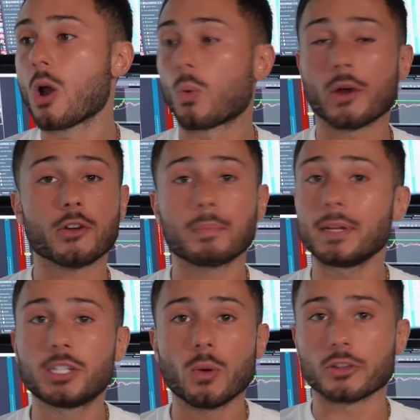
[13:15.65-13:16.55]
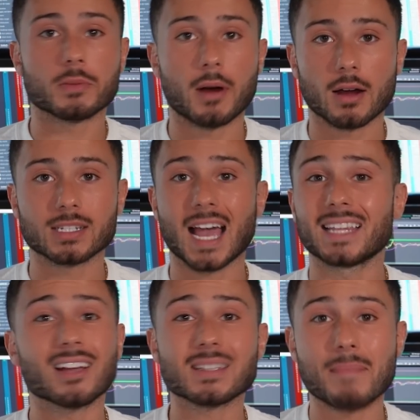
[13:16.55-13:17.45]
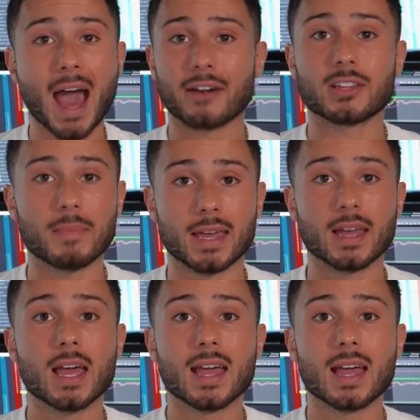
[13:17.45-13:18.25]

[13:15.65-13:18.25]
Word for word: whether it be 200 bucks, it doesn't matter to me.